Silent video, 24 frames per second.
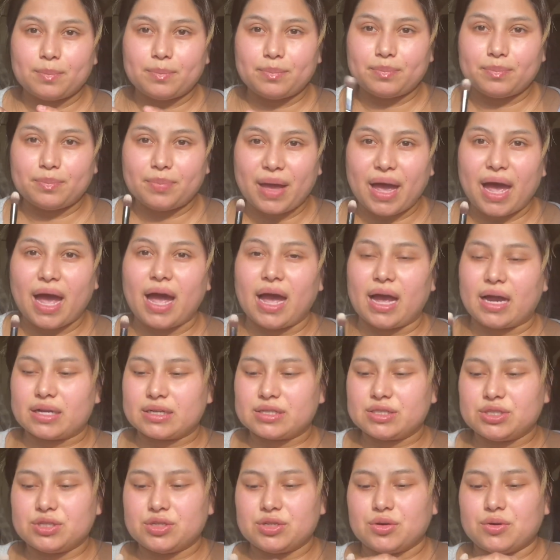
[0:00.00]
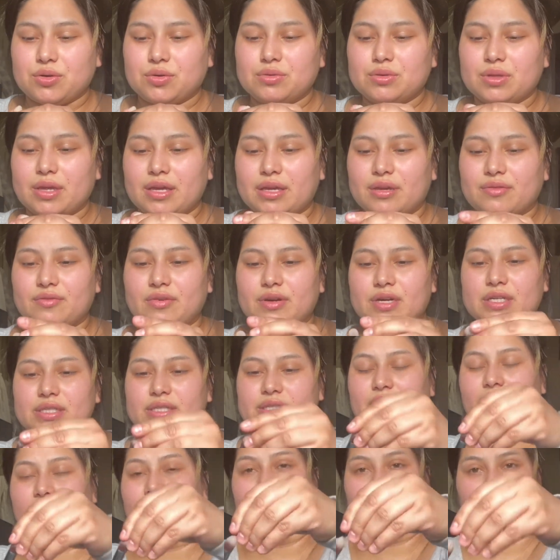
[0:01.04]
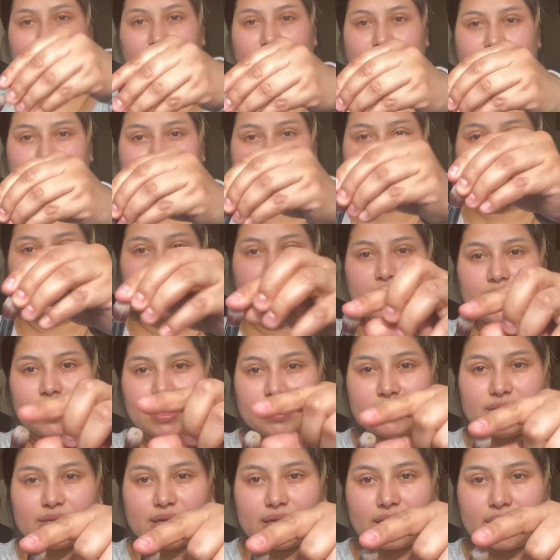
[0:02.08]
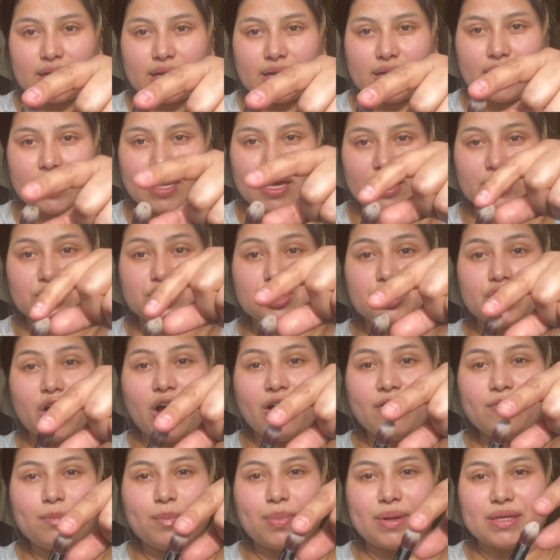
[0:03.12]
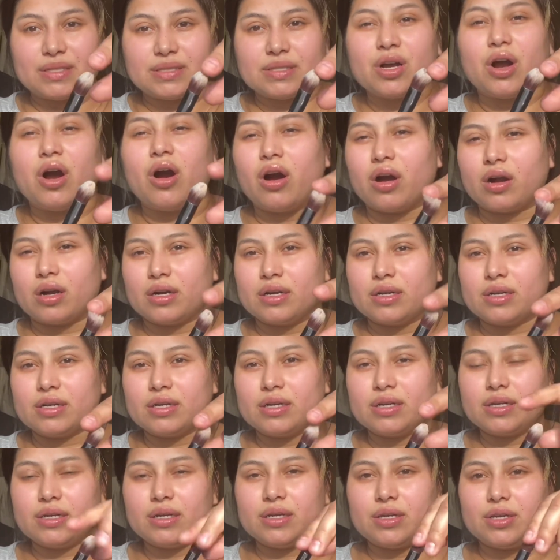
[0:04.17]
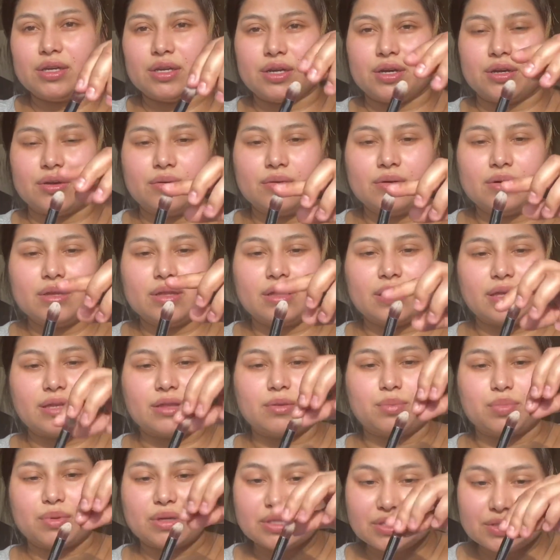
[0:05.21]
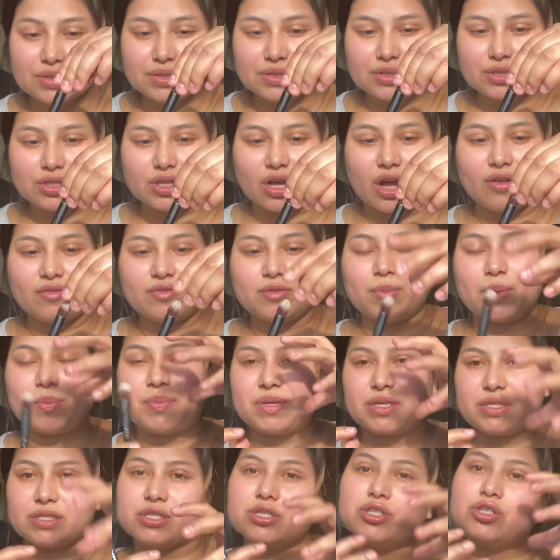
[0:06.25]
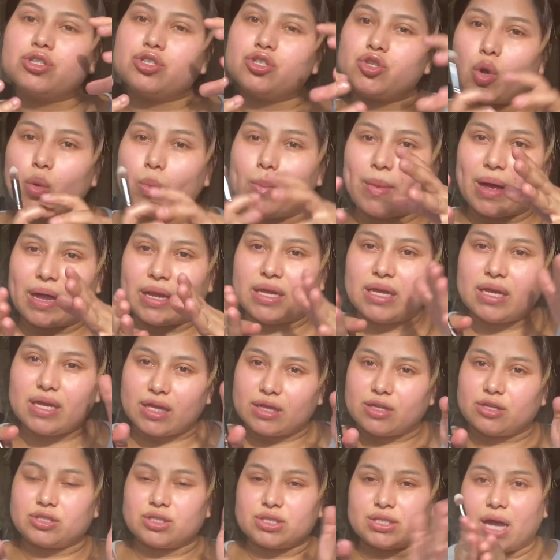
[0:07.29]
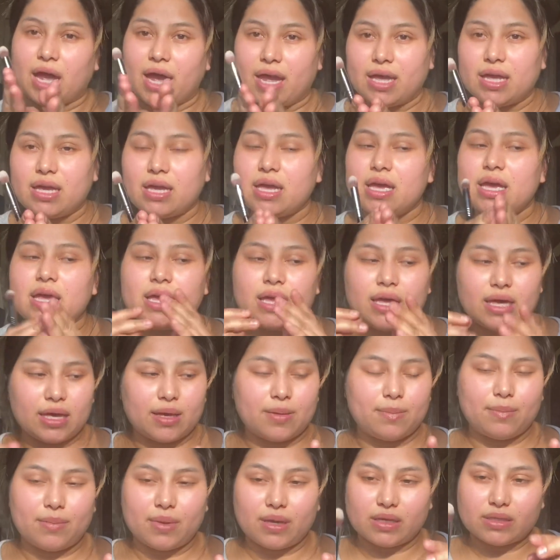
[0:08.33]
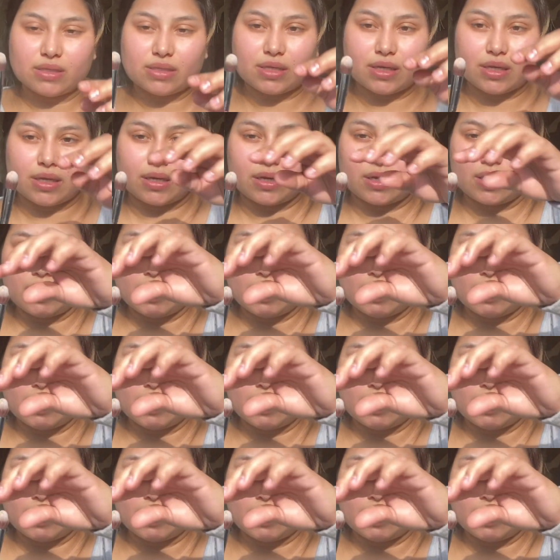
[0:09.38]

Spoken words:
packed, you know, like very tight. It's like, it's soft, but it's hard. You know, like the bristles are soft, but because there's so many and they're tight, it makes it